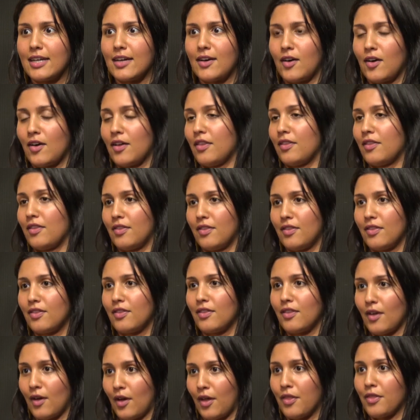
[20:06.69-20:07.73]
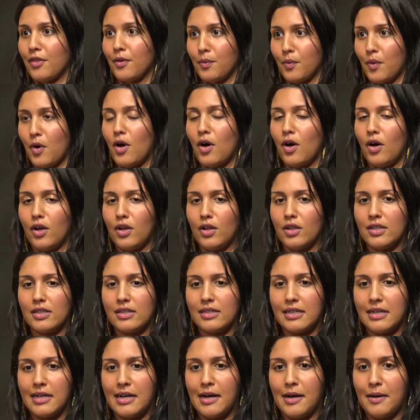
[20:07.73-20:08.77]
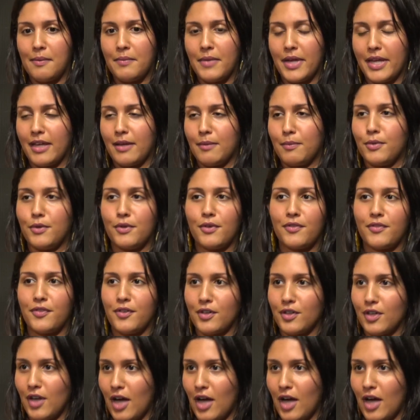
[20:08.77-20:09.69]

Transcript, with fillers: on on the wall um, a beautiful